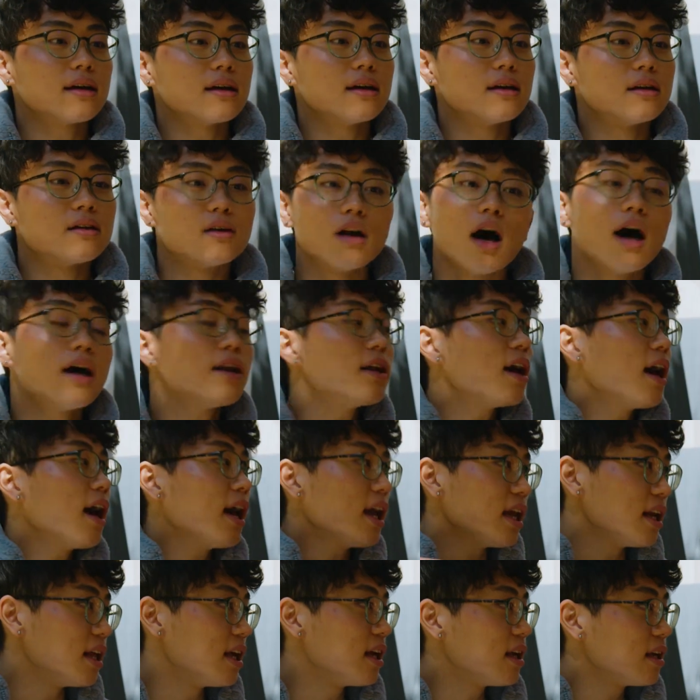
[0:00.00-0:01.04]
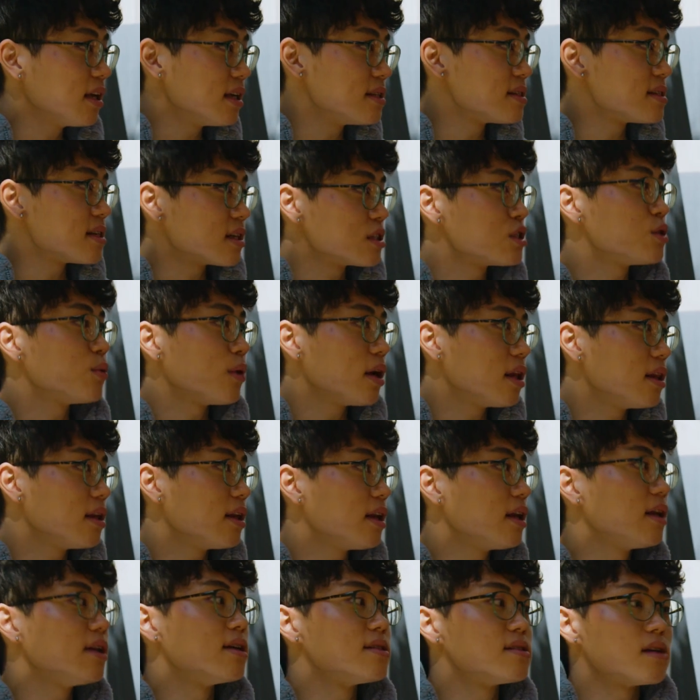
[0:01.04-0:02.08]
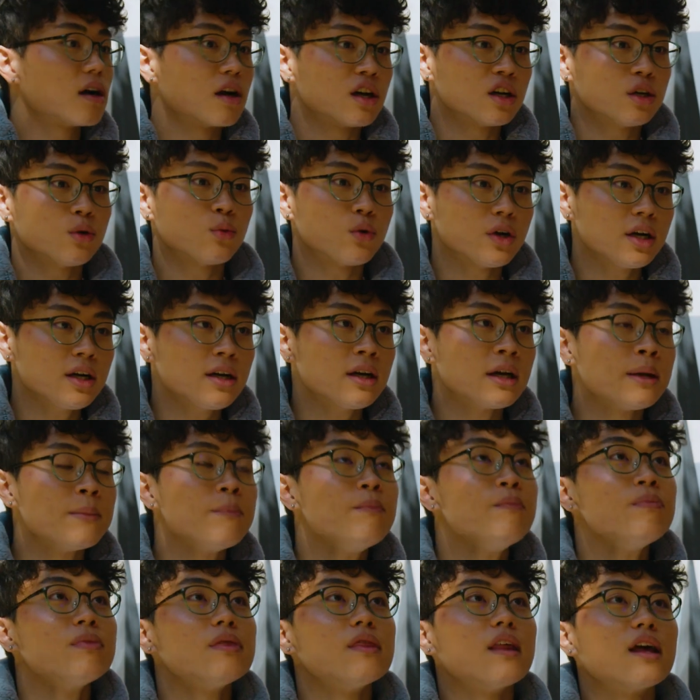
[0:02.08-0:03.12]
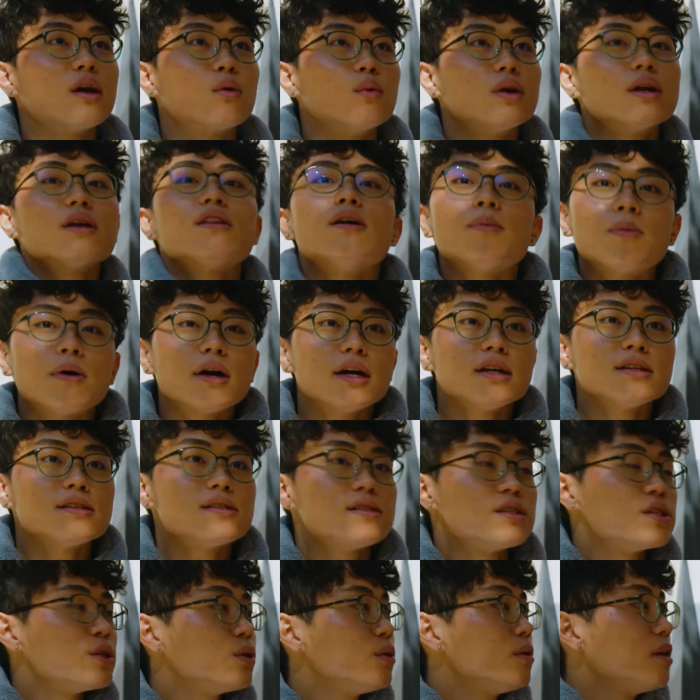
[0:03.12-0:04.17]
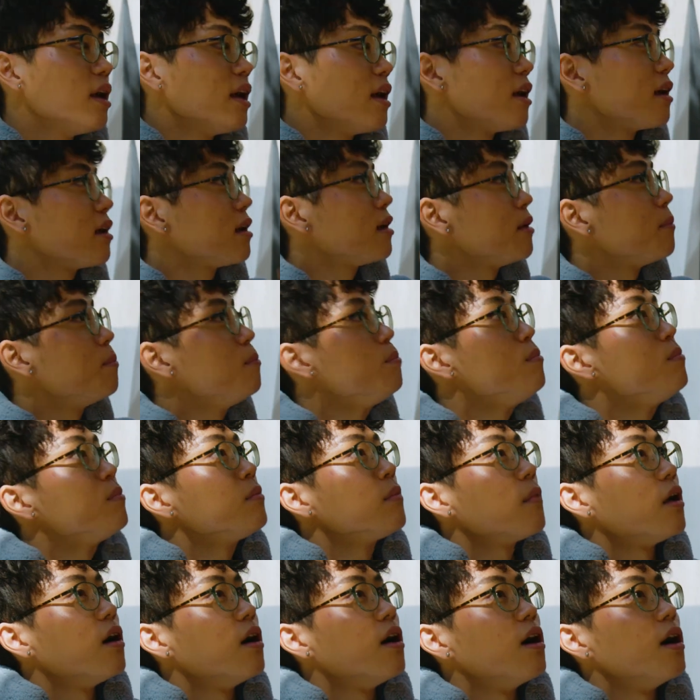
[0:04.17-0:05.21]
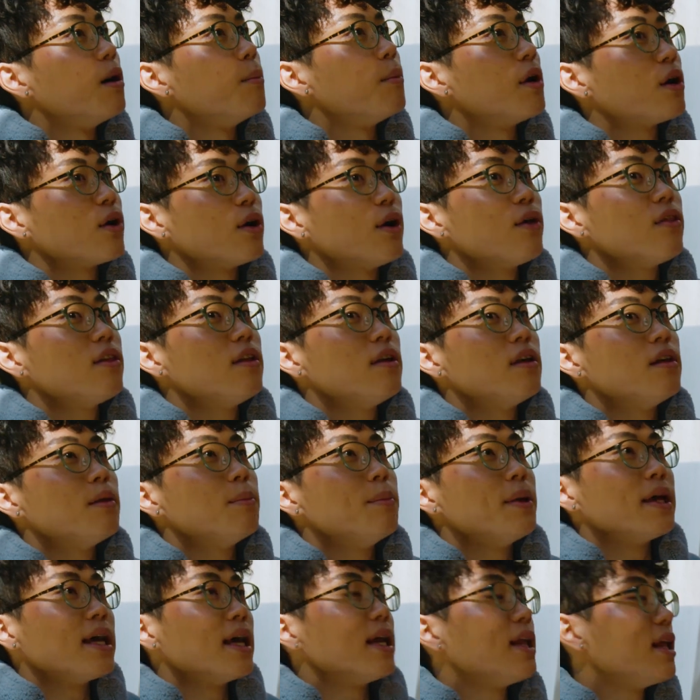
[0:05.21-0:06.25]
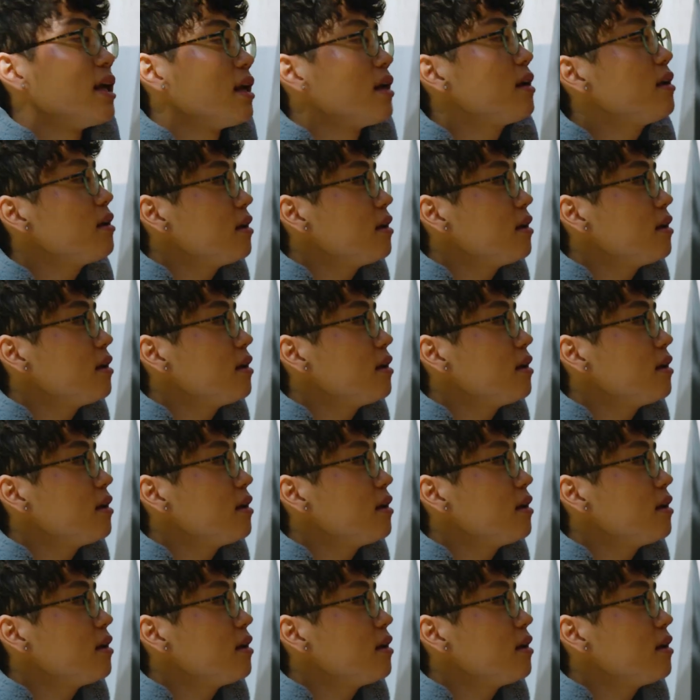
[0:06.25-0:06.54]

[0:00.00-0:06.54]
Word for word: not hiding his sexuality in his artwork. Like one of the parts too, like um, around the beginning